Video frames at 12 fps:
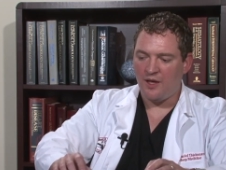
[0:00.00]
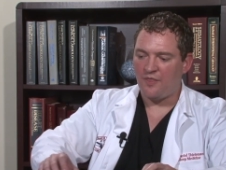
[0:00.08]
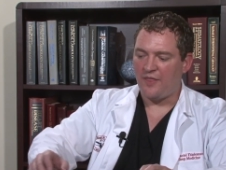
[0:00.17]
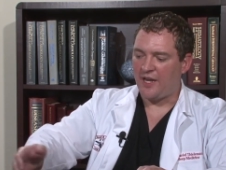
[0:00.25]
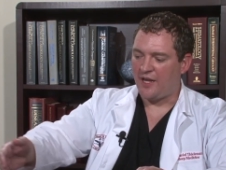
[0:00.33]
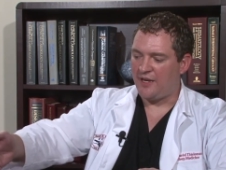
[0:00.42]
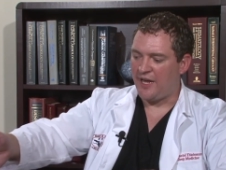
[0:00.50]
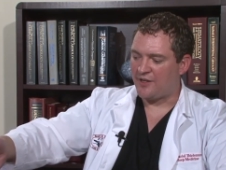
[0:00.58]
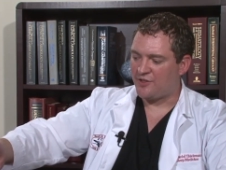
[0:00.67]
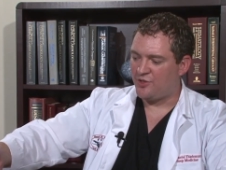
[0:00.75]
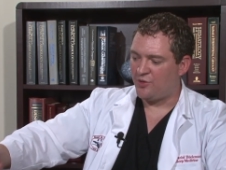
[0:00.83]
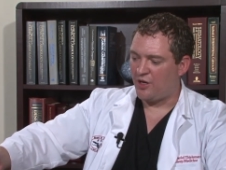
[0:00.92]
They
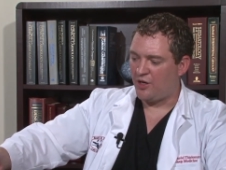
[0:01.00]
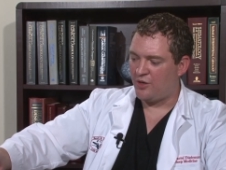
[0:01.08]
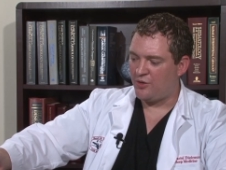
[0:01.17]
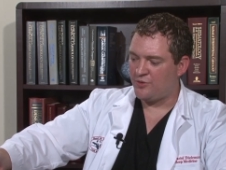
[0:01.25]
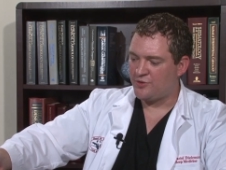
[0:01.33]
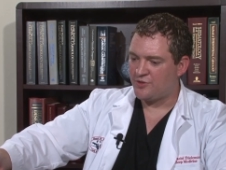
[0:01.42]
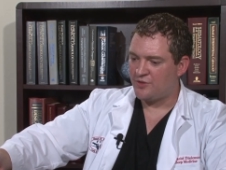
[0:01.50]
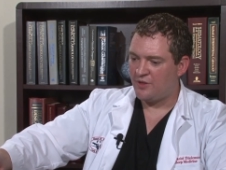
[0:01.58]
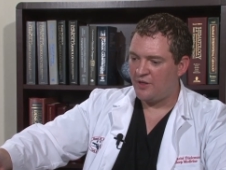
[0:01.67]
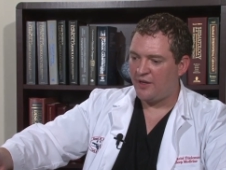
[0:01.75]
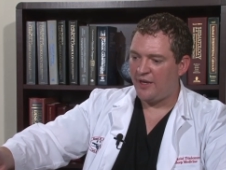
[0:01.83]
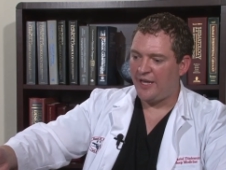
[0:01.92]
connect to a hose
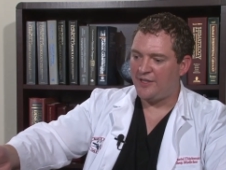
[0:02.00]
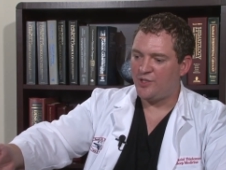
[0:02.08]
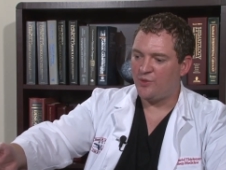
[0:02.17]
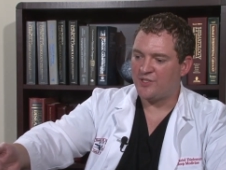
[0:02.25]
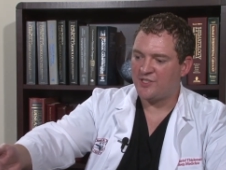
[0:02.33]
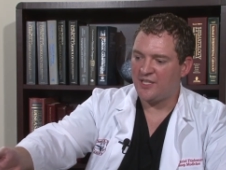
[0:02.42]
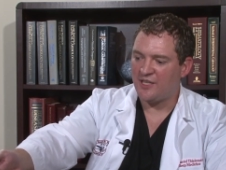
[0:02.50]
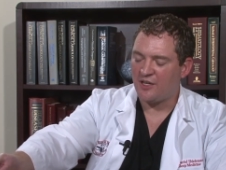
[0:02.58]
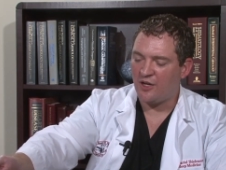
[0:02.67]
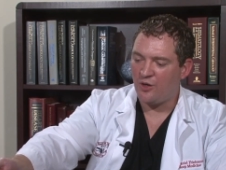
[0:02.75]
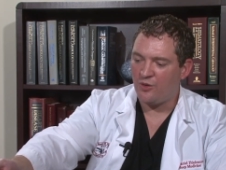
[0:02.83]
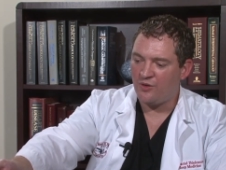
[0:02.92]
and to a
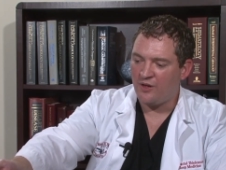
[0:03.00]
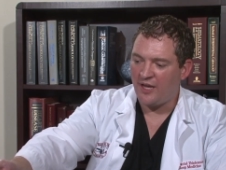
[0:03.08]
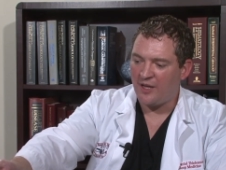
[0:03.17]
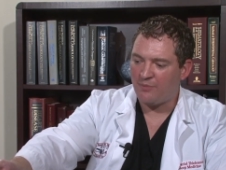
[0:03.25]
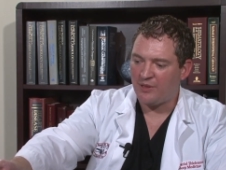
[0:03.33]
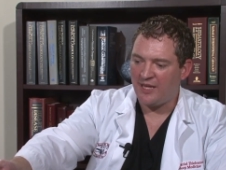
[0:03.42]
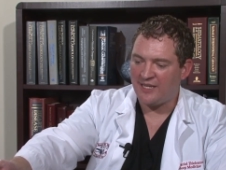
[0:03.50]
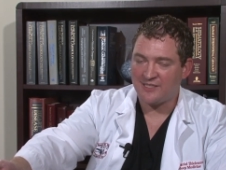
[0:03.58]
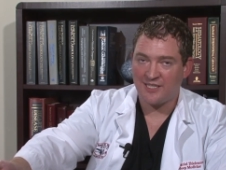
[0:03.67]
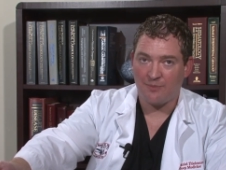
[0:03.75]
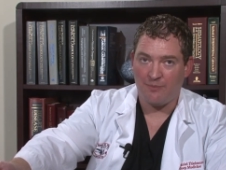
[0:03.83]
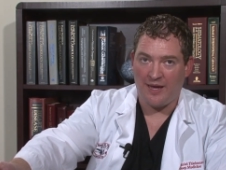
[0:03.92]
silicone and
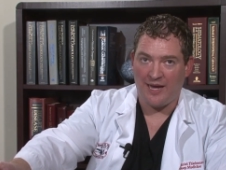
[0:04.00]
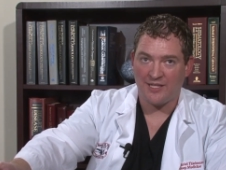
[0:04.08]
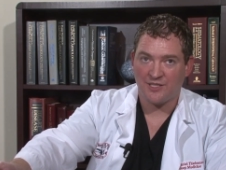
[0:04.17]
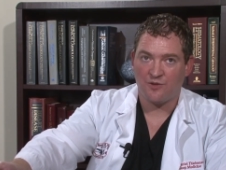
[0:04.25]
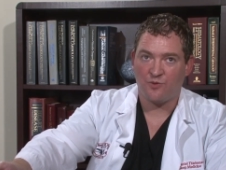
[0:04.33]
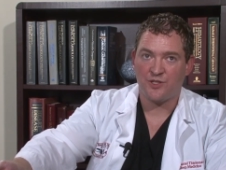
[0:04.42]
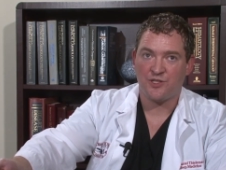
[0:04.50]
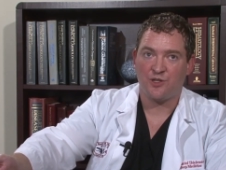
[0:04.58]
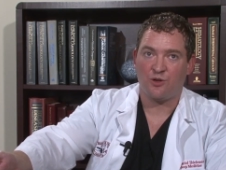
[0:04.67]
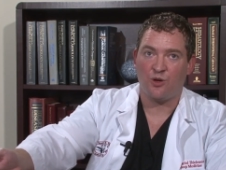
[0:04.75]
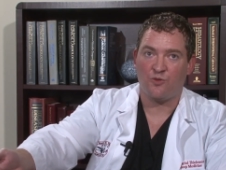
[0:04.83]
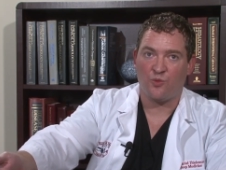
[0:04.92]
plastic mask, of which
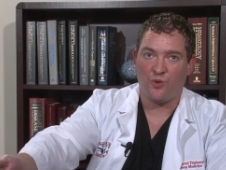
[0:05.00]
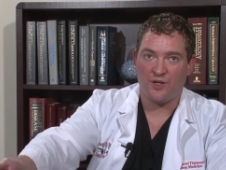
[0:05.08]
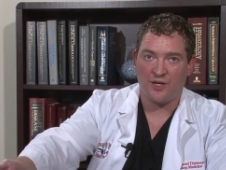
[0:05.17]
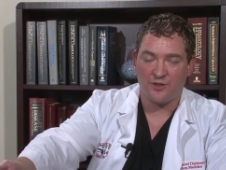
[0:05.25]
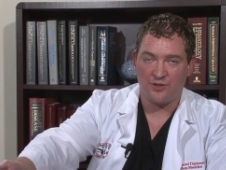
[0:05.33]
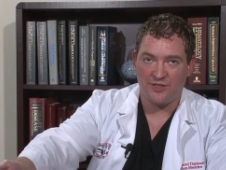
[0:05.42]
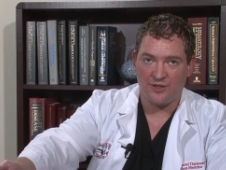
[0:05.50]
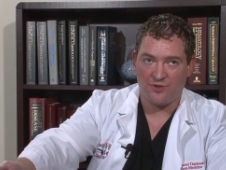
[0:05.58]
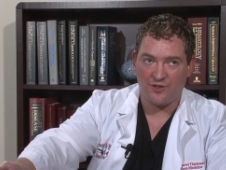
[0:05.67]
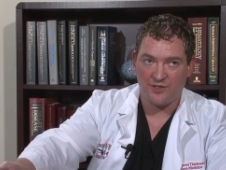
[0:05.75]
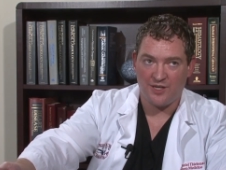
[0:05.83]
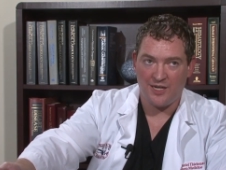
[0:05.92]
there are over 100
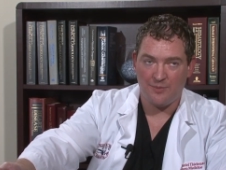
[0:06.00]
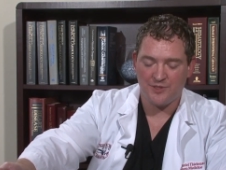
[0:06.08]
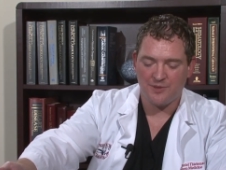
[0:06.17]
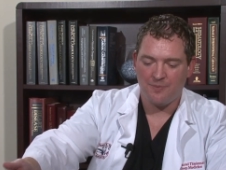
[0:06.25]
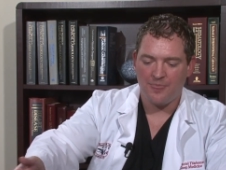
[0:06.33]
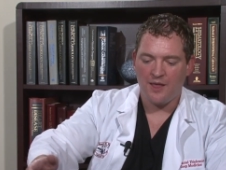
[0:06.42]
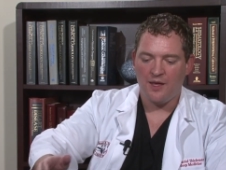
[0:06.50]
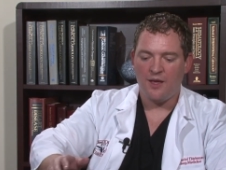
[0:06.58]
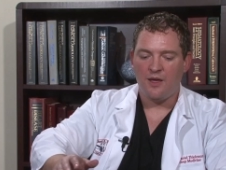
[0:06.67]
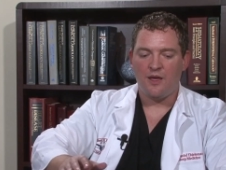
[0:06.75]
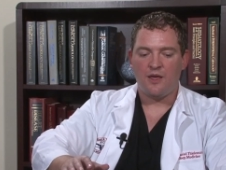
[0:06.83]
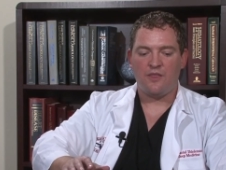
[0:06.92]
different types.
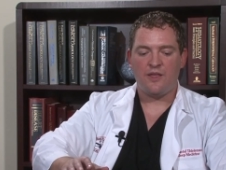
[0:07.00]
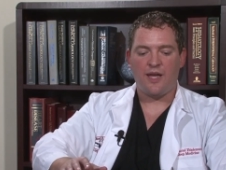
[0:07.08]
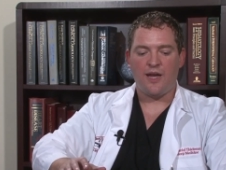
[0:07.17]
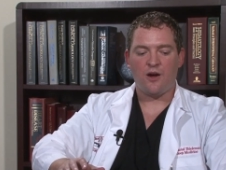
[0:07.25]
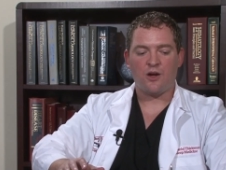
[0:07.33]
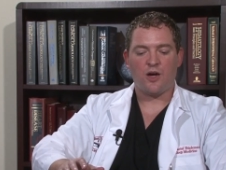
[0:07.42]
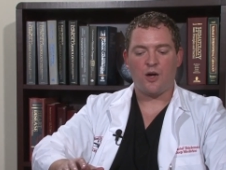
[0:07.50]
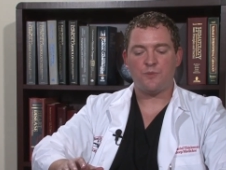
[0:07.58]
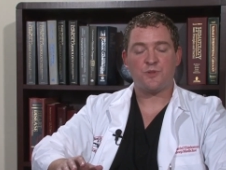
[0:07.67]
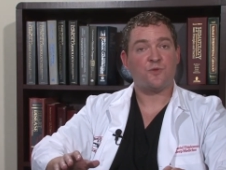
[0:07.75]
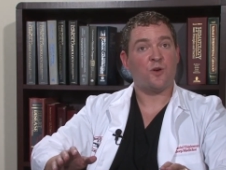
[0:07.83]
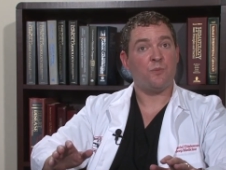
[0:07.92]
The air
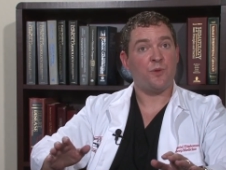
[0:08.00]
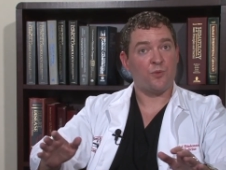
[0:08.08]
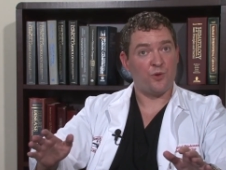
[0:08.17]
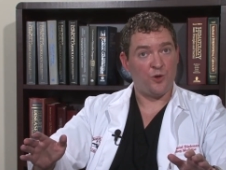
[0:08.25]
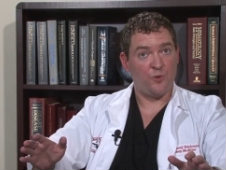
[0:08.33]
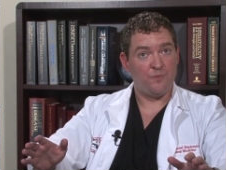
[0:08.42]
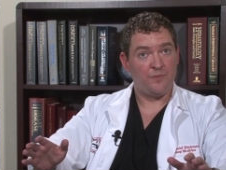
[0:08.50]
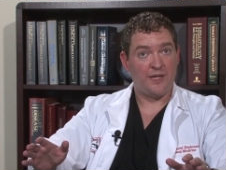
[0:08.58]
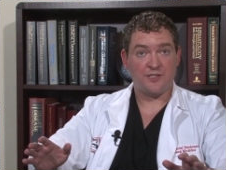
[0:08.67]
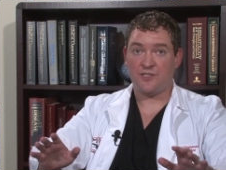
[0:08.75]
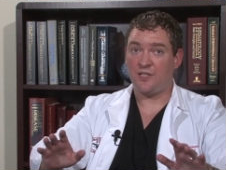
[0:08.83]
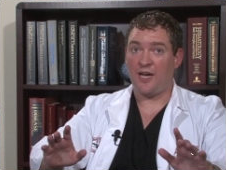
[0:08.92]
comes from the room.
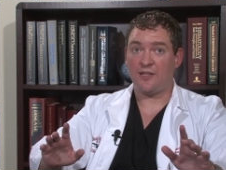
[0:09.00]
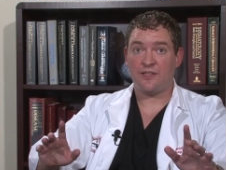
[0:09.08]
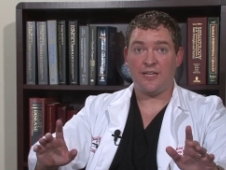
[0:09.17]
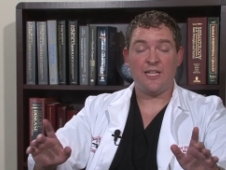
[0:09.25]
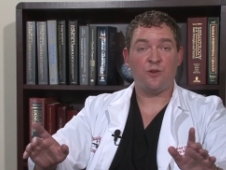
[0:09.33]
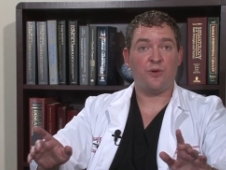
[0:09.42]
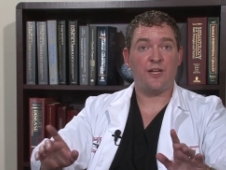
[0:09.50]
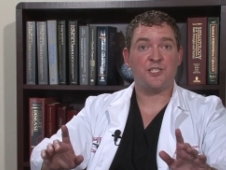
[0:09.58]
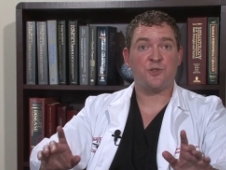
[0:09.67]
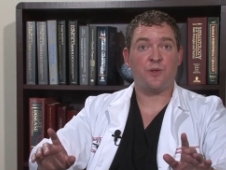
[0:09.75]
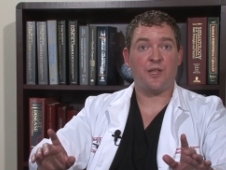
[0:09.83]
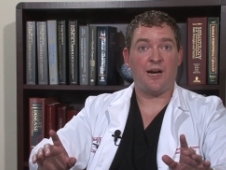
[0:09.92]
It's not
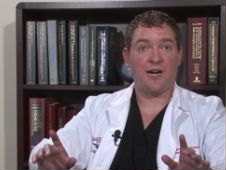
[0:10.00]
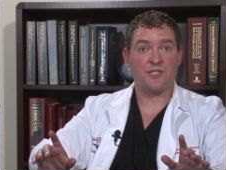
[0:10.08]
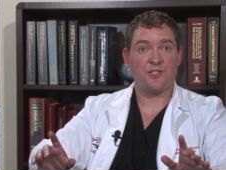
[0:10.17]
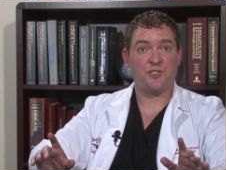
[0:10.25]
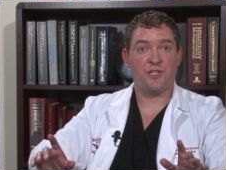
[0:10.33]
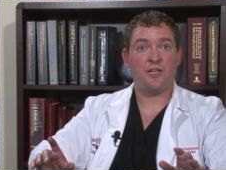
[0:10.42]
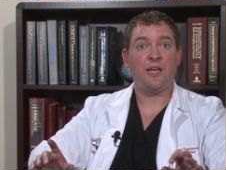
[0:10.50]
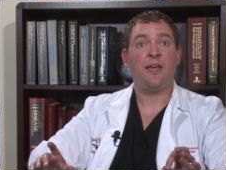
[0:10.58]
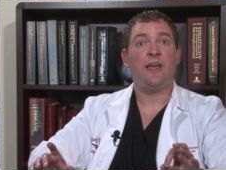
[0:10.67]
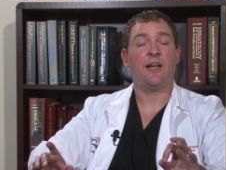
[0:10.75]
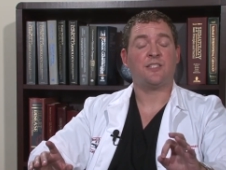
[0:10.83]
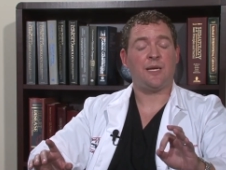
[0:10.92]
enriched with oxygen
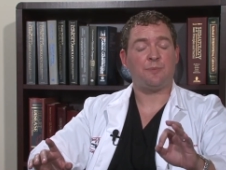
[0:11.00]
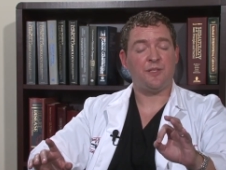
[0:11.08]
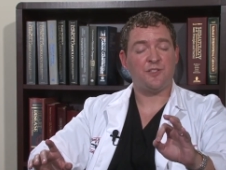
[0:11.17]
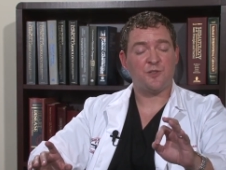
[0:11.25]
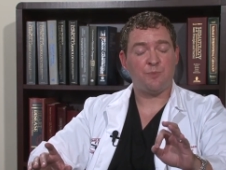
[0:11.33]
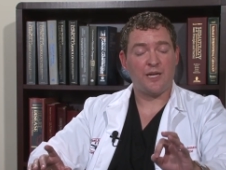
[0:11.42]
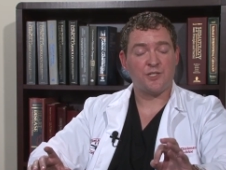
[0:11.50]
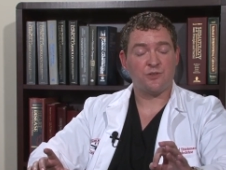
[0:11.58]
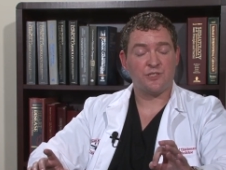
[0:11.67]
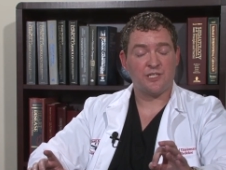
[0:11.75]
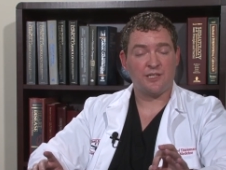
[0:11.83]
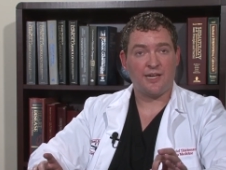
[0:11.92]
except in special
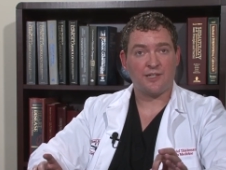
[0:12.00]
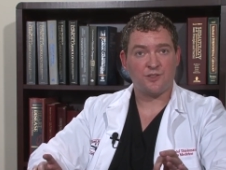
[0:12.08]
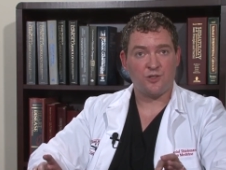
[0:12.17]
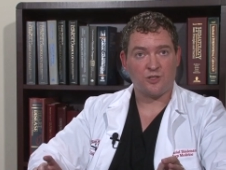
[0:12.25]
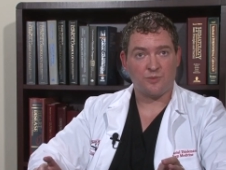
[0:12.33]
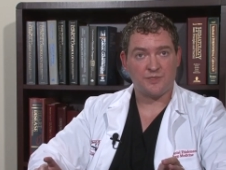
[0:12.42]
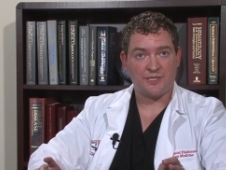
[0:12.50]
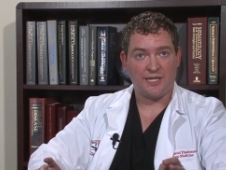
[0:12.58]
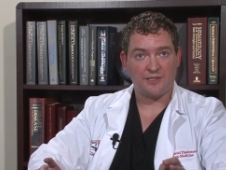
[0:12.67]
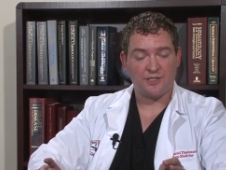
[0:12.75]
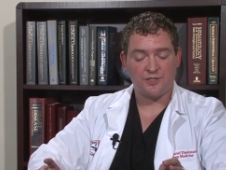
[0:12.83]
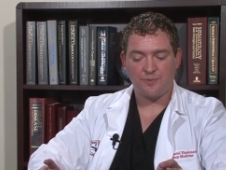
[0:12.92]
select
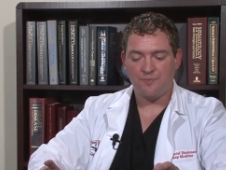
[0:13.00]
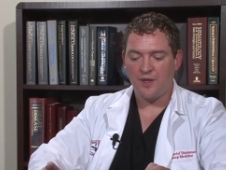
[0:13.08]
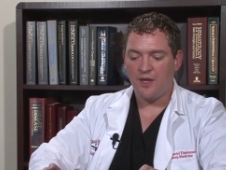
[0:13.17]
circumstances.